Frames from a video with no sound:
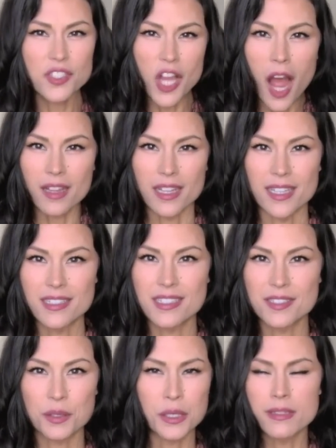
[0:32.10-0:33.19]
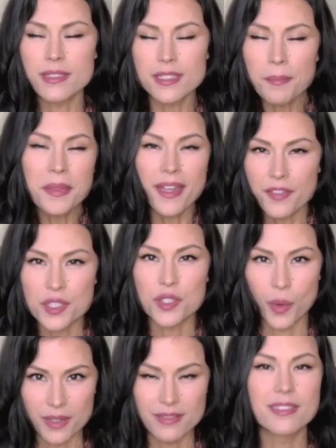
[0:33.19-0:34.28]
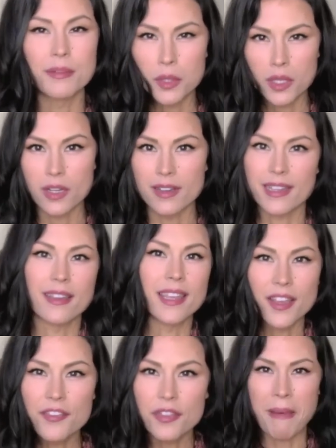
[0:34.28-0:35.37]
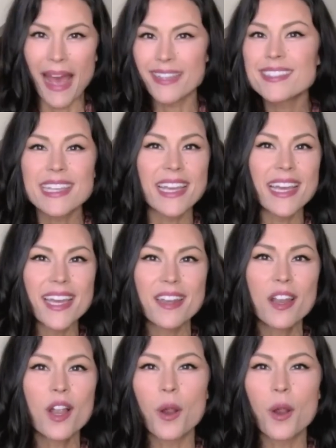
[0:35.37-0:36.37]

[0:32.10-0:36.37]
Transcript: of chocolates, or something of the sort, similar, like a gift basket,